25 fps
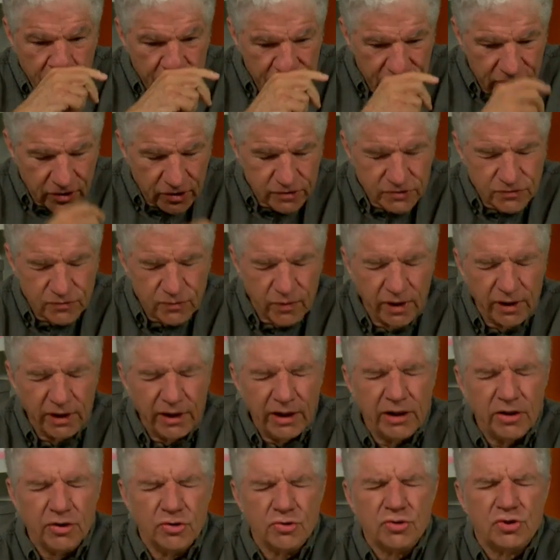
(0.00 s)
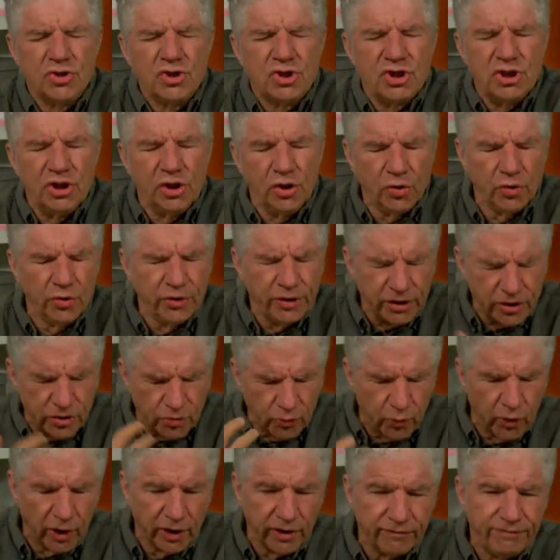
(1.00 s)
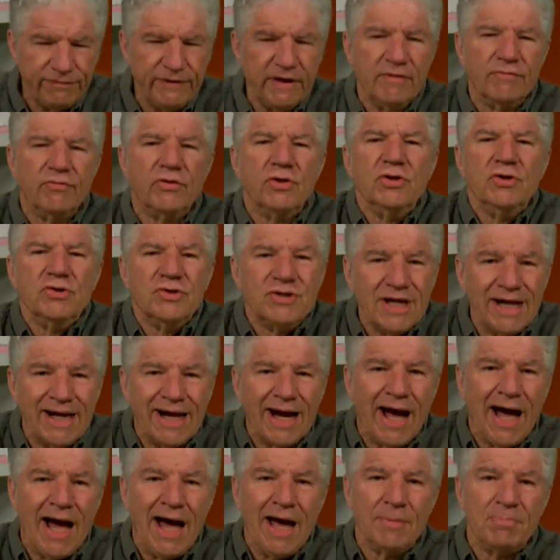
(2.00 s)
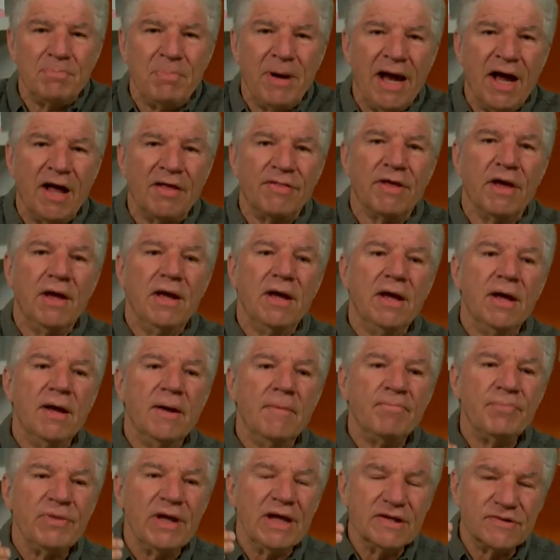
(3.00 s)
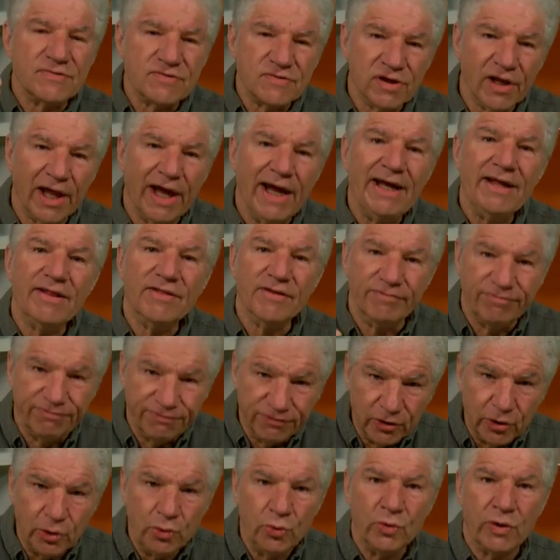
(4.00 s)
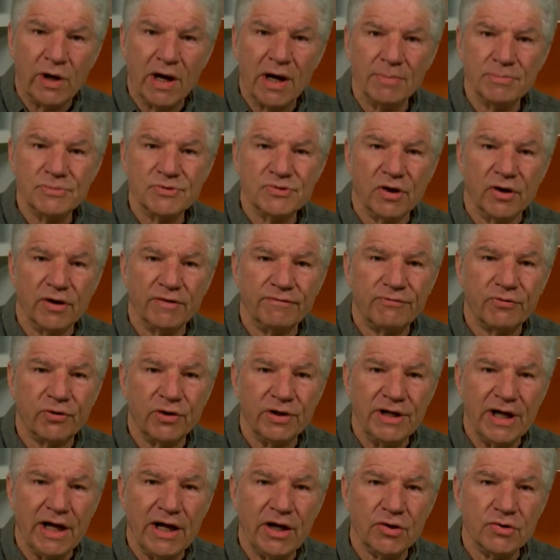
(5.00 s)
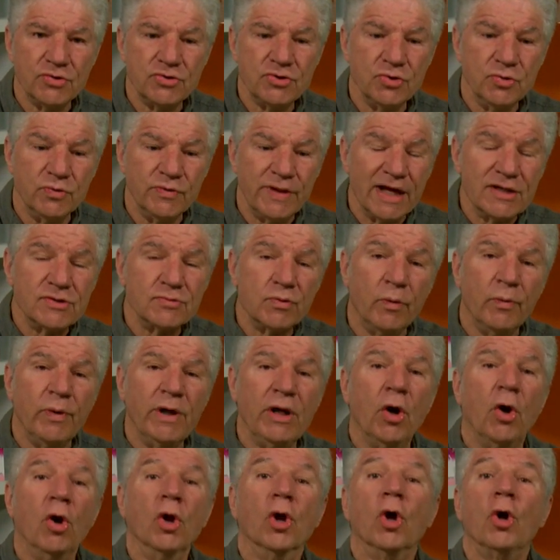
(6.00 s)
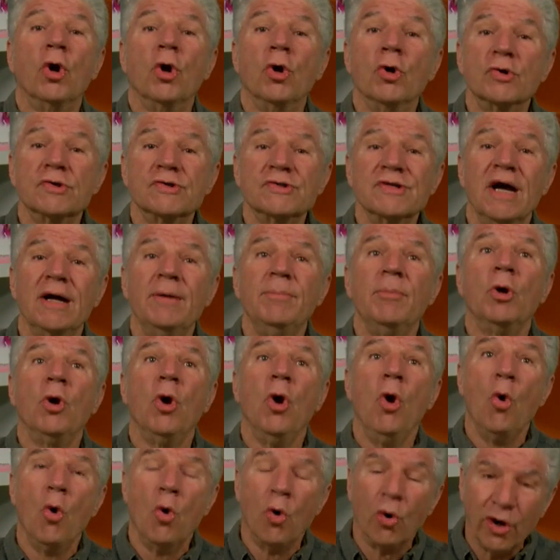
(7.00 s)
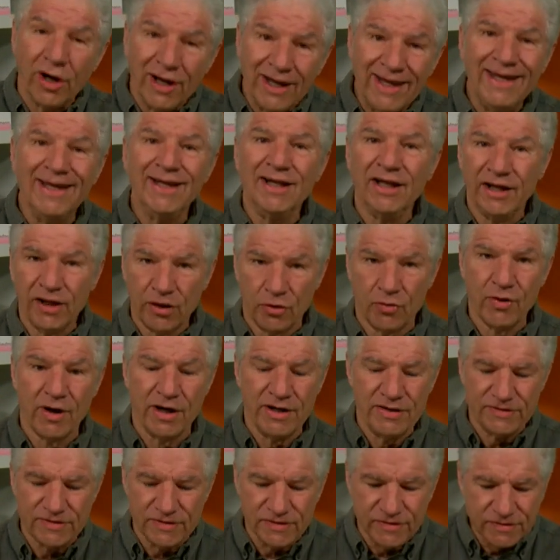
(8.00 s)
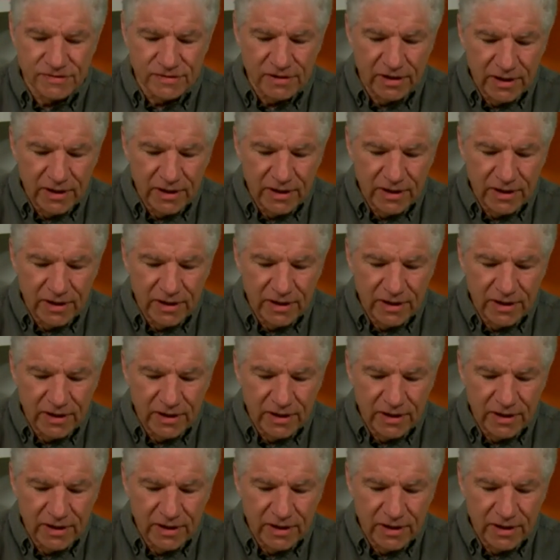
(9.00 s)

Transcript: starts running and you're chilled and you run a fever and you take a hot bath. It's like the flu comes on for a day or two. That's what we call a Herxheimer or a healing crisis.